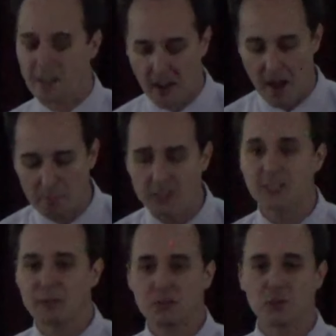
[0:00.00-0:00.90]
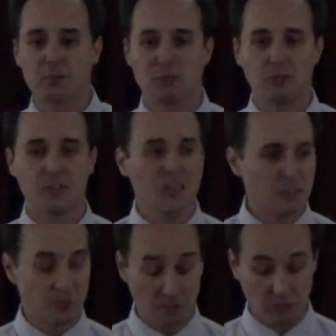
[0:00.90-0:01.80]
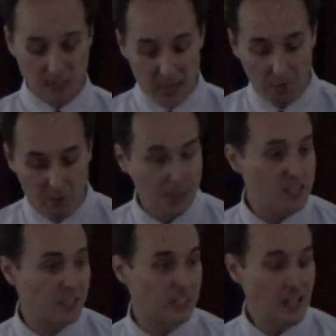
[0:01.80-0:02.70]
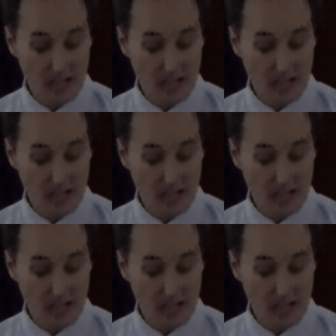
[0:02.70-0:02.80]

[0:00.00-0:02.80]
copies of scriptural scripture. He wrote this.